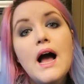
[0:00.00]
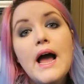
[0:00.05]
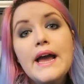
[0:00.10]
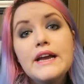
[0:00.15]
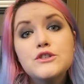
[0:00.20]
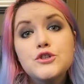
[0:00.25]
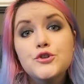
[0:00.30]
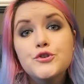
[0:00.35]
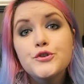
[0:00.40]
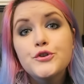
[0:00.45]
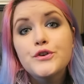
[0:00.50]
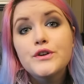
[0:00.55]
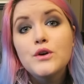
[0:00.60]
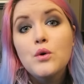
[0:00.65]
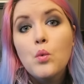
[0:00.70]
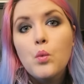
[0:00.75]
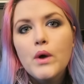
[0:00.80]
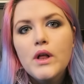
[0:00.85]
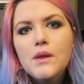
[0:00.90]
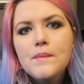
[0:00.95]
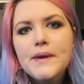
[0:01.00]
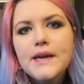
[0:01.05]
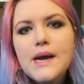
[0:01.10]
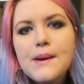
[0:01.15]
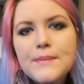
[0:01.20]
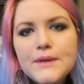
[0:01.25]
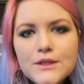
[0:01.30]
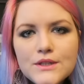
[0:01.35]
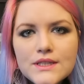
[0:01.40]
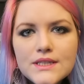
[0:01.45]
A tutorial will be
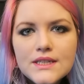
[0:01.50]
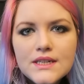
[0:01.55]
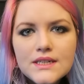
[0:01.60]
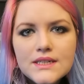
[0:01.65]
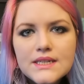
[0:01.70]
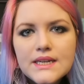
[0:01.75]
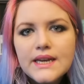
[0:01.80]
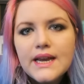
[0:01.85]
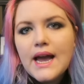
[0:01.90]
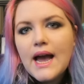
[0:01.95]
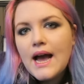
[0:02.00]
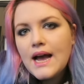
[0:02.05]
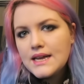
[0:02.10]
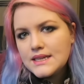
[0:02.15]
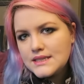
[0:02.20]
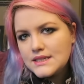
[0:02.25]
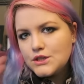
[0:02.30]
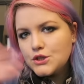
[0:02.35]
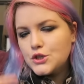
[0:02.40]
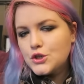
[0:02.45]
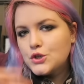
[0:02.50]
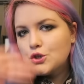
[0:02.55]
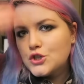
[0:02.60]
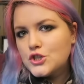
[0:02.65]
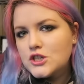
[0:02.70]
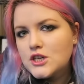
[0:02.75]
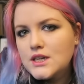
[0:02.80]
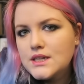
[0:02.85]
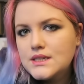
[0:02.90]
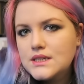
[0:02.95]
coming on Sunday as it
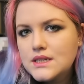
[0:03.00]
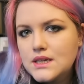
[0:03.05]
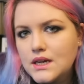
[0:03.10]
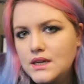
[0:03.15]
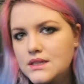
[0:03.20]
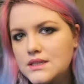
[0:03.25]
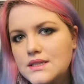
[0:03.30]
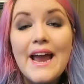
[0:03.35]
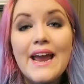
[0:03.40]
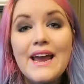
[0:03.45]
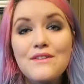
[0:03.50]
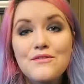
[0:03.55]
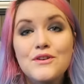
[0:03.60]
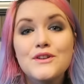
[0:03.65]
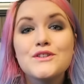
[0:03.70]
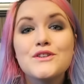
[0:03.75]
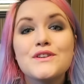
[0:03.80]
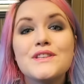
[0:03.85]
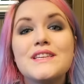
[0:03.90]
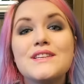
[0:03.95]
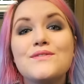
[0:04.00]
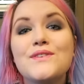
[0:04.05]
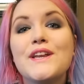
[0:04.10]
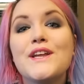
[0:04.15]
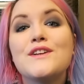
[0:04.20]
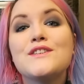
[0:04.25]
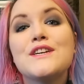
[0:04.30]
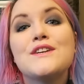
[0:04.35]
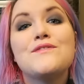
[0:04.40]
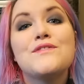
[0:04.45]
usually does. If you enjoyed this
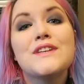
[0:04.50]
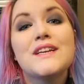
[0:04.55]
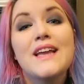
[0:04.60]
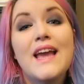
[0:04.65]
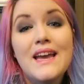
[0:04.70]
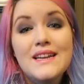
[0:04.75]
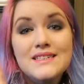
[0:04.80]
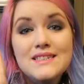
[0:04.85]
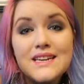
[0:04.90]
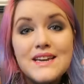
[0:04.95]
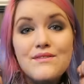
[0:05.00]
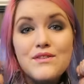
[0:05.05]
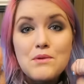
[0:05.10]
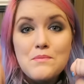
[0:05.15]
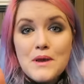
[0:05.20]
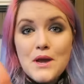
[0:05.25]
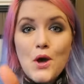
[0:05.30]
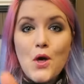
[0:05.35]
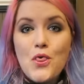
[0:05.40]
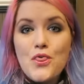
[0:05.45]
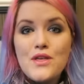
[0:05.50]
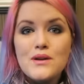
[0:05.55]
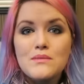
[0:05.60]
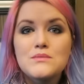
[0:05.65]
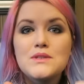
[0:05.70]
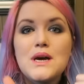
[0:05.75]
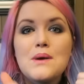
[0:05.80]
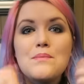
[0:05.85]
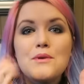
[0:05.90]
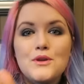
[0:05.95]
video, don't forget to give it a big old
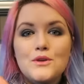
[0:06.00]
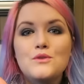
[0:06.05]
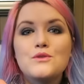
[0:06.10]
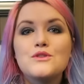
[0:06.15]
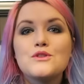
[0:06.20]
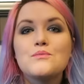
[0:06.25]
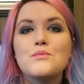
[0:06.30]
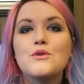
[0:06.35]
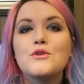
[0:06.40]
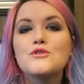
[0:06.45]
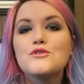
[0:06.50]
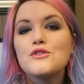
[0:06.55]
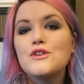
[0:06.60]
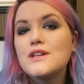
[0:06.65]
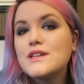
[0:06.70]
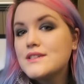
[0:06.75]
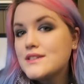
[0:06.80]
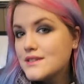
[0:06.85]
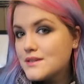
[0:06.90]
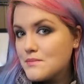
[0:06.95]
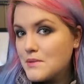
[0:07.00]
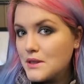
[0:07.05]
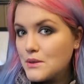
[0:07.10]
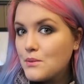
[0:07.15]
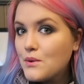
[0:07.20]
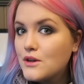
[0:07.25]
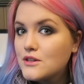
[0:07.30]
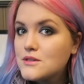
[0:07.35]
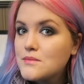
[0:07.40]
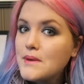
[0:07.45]
thumbs up. Your support truly does mean the
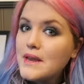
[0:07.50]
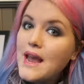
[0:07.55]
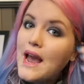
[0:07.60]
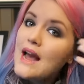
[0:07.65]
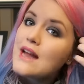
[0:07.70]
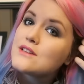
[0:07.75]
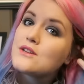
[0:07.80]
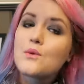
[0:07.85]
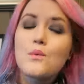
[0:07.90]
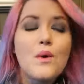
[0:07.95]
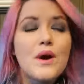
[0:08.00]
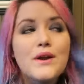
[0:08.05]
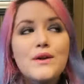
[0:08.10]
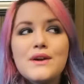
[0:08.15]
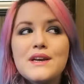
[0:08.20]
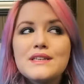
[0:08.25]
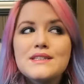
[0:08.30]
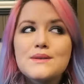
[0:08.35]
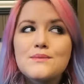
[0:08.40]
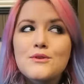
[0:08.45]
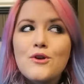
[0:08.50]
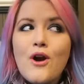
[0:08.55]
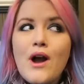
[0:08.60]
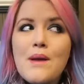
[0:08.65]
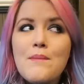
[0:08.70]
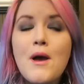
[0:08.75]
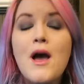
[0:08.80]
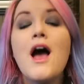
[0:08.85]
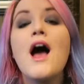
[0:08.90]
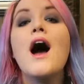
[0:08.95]
world to me. And why not hit
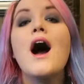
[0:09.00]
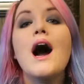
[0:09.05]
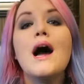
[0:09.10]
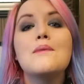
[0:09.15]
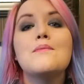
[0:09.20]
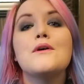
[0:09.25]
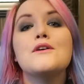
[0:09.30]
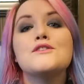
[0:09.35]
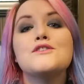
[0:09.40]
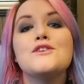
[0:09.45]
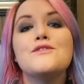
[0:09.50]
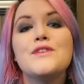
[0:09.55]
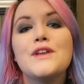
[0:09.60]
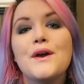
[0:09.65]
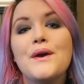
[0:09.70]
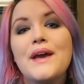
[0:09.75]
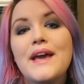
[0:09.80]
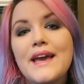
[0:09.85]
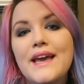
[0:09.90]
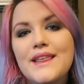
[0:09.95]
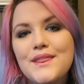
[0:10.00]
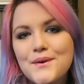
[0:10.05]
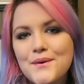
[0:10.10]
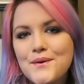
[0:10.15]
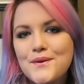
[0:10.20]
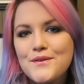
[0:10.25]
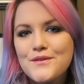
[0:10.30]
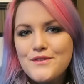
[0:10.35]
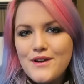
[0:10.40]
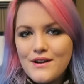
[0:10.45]
subscribe? I post new video here in the
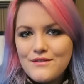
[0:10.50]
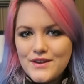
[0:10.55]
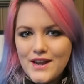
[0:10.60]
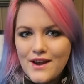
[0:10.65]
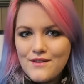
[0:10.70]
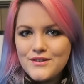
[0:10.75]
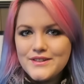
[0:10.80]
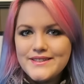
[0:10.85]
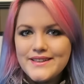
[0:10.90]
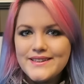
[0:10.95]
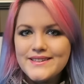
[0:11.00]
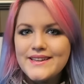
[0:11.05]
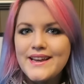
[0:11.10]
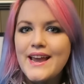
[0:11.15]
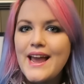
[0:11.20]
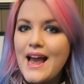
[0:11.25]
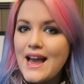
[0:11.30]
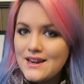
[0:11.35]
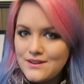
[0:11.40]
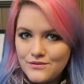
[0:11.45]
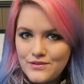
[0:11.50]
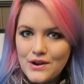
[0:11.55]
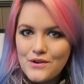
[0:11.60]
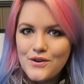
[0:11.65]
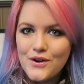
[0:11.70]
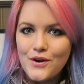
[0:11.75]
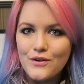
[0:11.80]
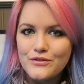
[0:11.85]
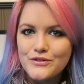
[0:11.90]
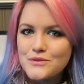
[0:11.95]
corner of craft every Sunday and
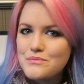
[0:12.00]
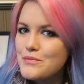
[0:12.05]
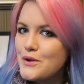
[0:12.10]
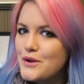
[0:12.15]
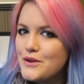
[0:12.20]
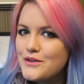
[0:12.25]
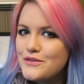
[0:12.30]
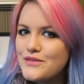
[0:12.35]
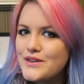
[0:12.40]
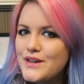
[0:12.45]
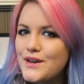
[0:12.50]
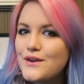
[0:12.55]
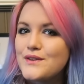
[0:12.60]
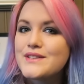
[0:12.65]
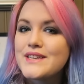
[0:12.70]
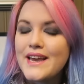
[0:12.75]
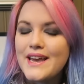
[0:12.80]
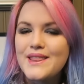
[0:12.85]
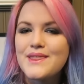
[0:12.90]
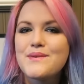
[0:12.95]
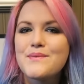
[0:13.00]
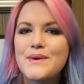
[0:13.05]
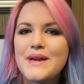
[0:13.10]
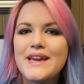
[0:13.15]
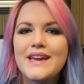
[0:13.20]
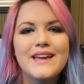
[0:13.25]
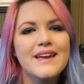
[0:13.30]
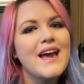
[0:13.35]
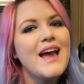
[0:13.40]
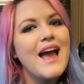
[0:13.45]
very often bonus videos in the
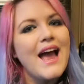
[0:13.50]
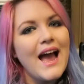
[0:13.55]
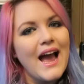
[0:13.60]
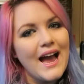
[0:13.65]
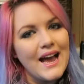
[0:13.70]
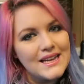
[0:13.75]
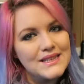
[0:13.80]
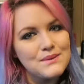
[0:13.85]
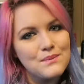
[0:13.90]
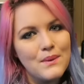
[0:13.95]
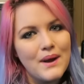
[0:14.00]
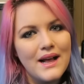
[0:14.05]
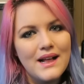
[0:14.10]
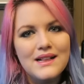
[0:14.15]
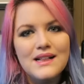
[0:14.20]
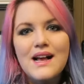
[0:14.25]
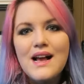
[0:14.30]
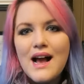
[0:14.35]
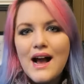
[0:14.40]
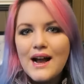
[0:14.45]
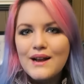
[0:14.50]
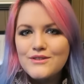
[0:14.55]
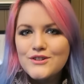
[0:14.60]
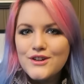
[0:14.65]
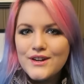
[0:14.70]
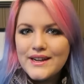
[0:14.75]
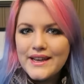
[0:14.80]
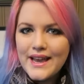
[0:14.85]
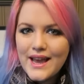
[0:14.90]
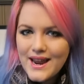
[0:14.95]
week as well. I'm
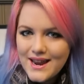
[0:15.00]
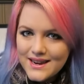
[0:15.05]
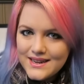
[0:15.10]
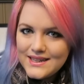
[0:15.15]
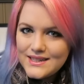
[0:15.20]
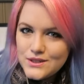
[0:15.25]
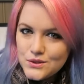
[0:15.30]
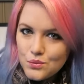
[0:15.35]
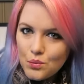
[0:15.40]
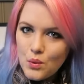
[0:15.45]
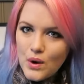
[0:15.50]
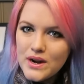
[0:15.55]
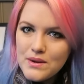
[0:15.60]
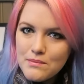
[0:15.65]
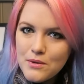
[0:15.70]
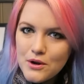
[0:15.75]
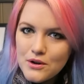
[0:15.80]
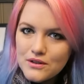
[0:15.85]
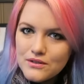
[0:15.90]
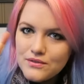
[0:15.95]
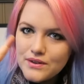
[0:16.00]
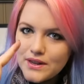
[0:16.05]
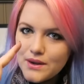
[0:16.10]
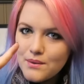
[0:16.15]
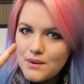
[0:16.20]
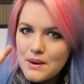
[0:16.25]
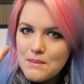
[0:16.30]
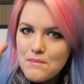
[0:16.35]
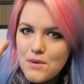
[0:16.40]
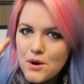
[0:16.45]
trying to get at least one bonus
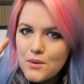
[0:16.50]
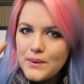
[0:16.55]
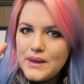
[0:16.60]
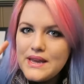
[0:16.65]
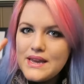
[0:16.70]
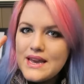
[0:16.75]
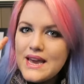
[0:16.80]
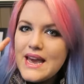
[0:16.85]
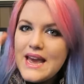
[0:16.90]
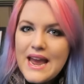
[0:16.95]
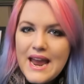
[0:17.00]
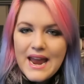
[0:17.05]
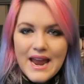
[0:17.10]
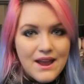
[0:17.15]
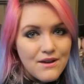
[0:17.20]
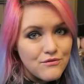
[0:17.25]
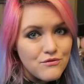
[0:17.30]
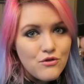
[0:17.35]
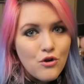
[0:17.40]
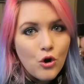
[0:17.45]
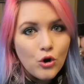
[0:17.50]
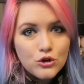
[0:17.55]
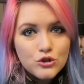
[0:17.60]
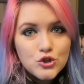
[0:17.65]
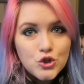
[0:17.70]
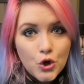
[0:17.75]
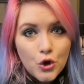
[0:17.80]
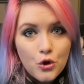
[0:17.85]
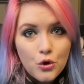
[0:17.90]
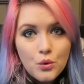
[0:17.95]
video up per week, if
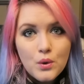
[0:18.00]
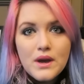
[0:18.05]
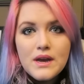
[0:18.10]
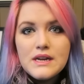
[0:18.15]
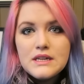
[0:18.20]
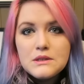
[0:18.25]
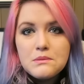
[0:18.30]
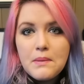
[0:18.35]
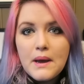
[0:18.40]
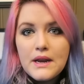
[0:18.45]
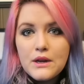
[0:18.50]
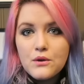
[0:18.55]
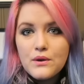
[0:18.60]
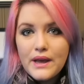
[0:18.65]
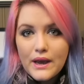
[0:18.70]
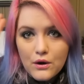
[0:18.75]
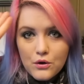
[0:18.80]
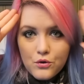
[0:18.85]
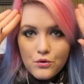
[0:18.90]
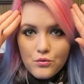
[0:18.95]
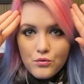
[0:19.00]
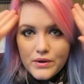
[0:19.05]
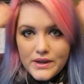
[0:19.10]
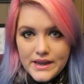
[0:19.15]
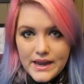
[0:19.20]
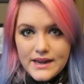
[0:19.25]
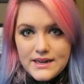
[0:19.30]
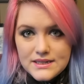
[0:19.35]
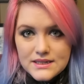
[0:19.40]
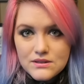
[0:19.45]
not two, depending on how
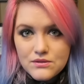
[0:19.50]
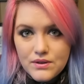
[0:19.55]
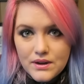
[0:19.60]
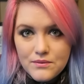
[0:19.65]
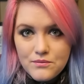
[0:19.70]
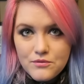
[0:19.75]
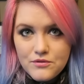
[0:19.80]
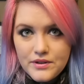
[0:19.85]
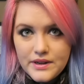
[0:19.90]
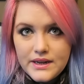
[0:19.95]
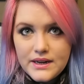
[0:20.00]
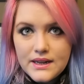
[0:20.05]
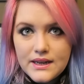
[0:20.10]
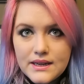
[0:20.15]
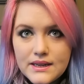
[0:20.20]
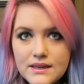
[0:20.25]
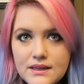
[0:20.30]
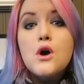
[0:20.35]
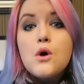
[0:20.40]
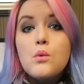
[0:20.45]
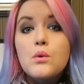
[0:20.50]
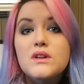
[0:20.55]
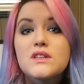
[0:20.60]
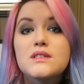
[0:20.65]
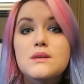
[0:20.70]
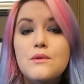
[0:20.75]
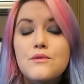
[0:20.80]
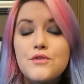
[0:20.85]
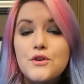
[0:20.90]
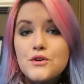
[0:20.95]
creative I'm feeling. What
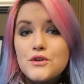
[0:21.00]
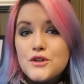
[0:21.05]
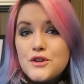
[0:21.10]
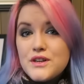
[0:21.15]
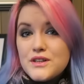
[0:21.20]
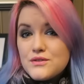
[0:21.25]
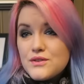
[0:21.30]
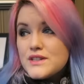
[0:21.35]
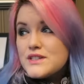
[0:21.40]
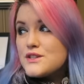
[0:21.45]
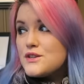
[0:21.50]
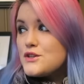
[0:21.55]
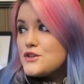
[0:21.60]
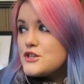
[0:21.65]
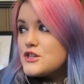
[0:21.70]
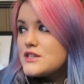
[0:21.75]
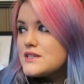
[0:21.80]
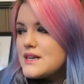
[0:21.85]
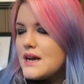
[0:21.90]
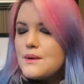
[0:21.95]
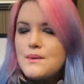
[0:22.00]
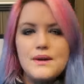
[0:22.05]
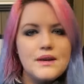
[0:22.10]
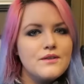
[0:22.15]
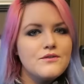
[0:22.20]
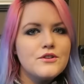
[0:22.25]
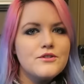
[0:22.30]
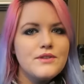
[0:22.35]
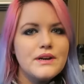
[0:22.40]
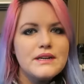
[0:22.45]
are some of your New Year's resolutions? I would
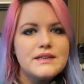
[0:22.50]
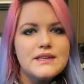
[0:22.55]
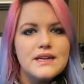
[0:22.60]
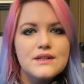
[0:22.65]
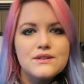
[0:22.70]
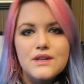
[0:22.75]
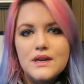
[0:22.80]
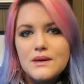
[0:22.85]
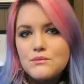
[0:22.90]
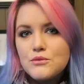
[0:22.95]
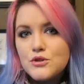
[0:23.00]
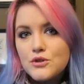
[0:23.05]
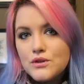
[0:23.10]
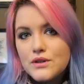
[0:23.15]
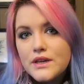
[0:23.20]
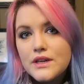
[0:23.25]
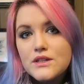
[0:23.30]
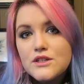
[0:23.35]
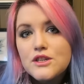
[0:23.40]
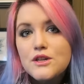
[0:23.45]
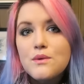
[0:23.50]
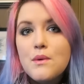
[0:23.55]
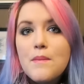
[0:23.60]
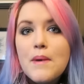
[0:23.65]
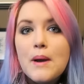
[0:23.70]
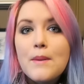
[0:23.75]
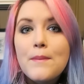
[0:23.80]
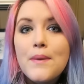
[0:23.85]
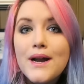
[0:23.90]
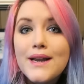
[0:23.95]
love to find out. I'm talking to you
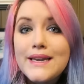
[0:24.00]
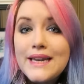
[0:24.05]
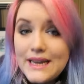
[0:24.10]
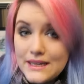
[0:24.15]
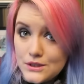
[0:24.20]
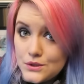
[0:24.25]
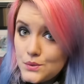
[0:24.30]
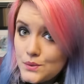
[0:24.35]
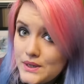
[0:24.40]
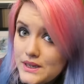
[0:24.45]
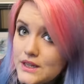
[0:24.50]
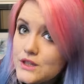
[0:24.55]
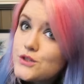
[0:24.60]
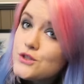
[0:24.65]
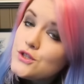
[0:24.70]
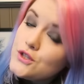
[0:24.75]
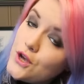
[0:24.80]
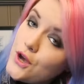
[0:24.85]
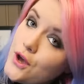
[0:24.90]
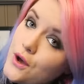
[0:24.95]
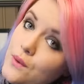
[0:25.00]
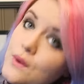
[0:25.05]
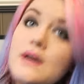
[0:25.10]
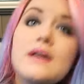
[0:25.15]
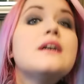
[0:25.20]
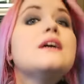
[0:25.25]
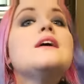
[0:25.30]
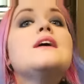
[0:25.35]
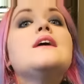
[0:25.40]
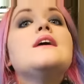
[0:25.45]
about mine next week. So
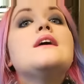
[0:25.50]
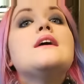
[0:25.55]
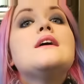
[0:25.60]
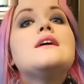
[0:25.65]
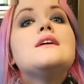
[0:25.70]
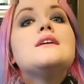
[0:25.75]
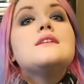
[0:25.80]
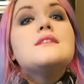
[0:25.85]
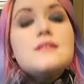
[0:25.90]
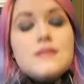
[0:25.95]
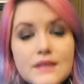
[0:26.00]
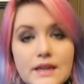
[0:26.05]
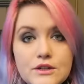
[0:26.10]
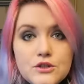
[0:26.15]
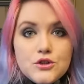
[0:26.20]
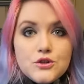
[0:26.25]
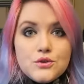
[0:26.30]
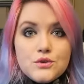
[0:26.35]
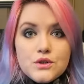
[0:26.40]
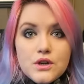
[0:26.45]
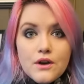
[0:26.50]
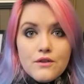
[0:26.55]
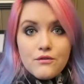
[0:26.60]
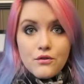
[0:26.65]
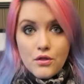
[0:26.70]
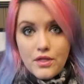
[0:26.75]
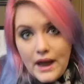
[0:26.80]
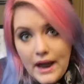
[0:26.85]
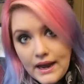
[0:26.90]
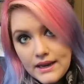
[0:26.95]
stay tuned
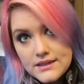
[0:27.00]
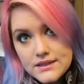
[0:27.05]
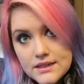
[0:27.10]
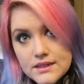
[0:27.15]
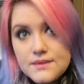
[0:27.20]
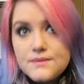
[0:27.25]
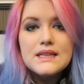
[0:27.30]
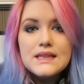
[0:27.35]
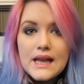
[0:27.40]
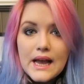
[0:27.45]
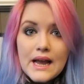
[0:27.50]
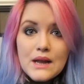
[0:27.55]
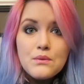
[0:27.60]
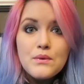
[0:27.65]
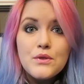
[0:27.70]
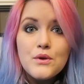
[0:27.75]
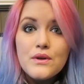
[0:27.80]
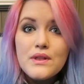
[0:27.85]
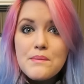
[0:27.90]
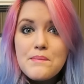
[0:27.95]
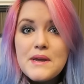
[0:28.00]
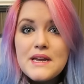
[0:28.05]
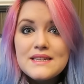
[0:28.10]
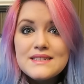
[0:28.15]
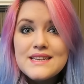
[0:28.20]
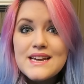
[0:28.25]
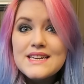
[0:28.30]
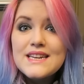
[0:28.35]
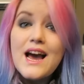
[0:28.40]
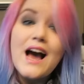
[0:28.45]
for that. And with all that being
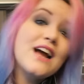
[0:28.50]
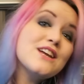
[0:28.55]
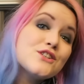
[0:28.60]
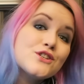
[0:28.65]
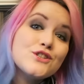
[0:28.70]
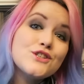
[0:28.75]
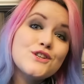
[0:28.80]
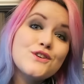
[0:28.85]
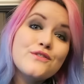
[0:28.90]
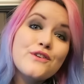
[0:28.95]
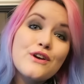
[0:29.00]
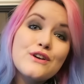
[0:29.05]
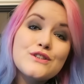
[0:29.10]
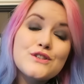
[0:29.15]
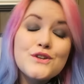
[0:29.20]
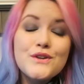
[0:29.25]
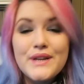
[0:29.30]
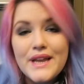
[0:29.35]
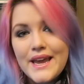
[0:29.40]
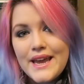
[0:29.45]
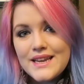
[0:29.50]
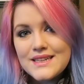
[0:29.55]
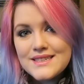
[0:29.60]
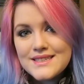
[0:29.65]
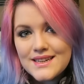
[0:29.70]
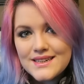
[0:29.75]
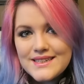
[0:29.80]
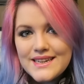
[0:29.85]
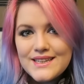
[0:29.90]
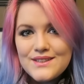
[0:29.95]
said, I shall see you very soon in
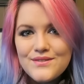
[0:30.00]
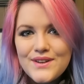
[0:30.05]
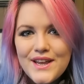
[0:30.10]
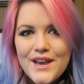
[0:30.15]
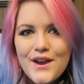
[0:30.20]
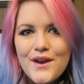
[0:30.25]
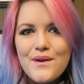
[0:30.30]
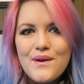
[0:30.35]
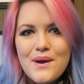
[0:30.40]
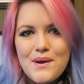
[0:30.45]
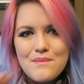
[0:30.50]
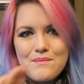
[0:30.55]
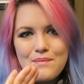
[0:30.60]
Sunday's video.